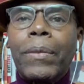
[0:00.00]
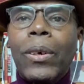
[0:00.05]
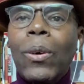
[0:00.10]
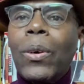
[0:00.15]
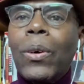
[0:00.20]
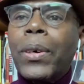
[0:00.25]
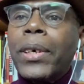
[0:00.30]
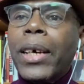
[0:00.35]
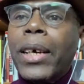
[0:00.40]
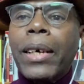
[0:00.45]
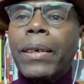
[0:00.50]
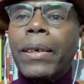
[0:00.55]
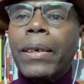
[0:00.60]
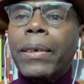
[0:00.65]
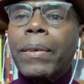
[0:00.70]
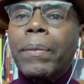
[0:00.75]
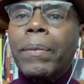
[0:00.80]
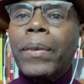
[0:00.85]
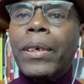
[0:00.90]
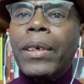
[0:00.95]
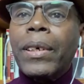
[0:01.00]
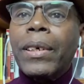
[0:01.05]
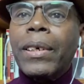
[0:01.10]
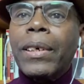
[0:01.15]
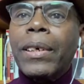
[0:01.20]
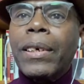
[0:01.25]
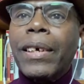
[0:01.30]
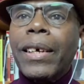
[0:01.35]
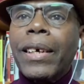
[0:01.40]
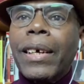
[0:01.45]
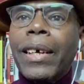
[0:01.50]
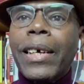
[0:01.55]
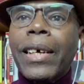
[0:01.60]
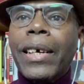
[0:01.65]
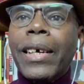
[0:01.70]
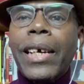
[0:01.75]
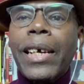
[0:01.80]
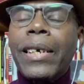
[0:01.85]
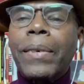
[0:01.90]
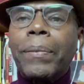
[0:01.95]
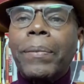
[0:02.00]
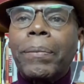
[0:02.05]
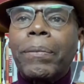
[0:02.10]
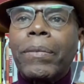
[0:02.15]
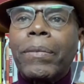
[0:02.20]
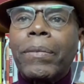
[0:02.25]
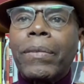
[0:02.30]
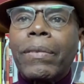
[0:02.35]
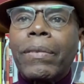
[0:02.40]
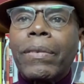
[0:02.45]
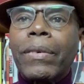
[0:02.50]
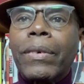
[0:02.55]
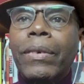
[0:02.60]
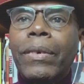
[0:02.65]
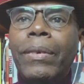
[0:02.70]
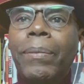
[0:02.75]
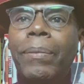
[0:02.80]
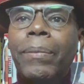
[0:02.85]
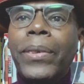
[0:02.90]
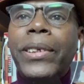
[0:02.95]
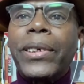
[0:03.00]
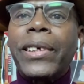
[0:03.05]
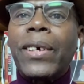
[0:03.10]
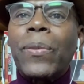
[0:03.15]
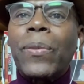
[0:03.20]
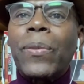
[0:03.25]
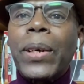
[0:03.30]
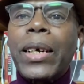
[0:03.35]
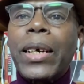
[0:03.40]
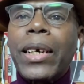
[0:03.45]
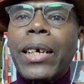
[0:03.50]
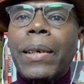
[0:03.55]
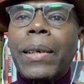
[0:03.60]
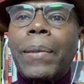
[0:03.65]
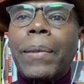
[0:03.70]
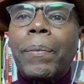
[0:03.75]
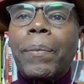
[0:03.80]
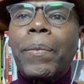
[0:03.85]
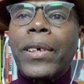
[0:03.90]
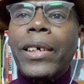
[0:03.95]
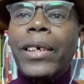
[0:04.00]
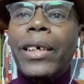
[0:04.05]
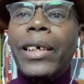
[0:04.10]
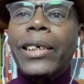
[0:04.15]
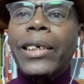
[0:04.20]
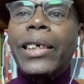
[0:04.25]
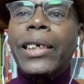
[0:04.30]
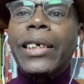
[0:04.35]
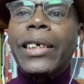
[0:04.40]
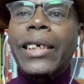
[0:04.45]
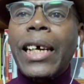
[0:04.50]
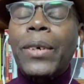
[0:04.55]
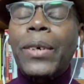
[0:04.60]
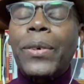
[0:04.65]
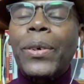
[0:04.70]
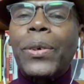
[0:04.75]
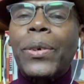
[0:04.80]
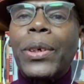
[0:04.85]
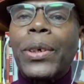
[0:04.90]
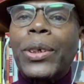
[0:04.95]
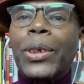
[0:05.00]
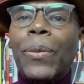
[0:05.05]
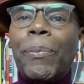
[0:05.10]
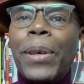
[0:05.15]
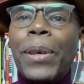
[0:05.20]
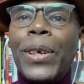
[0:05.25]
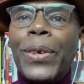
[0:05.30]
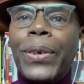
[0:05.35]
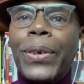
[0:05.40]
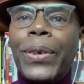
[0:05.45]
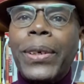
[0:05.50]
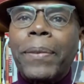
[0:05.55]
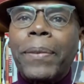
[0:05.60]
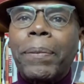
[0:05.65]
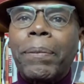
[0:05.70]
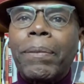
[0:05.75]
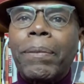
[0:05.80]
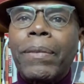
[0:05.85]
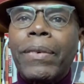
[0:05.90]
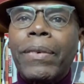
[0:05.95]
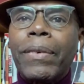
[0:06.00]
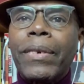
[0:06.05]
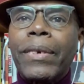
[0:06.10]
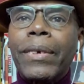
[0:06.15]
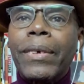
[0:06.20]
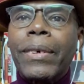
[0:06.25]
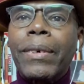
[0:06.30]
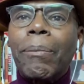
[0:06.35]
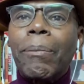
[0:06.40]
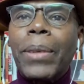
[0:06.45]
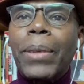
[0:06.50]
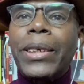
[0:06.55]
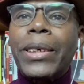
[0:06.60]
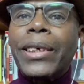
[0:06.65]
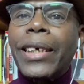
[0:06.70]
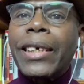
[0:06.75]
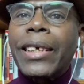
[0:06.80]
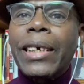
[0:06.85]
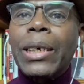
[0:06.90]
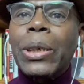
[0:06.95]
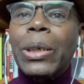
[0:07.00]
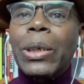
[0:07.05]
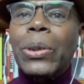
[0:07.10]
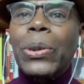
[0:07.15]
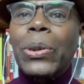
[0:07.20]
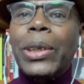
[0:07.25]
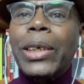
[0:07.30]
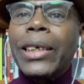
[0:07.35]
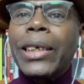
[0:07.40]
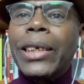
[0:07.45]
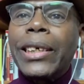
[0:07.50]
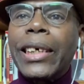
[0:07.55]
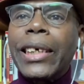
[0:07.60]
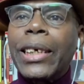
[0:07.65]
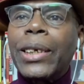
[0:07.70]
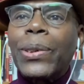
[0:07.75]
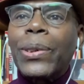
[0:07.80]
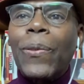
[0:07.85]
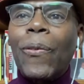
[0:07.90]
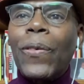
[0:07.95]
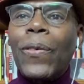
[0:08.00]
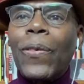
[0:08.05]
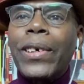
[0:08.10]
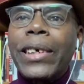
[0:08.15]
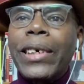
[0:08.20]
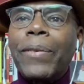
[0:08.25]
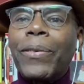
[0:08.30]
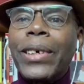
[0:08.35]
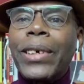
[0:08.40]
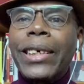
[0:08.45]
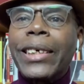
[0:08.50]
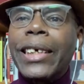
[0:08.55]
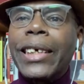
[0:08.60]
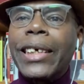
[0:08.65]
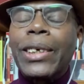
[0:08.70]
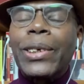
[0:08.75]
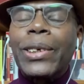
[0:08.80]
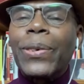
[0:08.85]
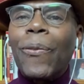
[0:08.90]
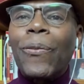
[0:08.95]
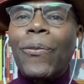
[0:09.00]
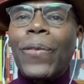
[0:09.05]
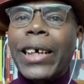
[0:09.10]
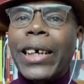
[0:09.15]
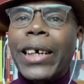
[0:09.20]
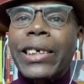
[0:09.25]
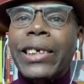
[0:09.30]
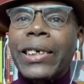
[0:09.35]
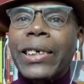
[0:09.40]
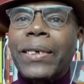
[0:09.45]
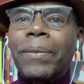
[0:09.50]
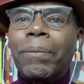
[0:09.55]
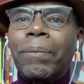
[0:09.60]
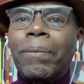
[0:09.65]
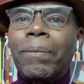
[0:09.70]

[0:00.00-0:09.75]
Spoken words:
Oh, yeah. Again, Mr. Rega is entitled to his opinion, but certainly not his different sets of facts.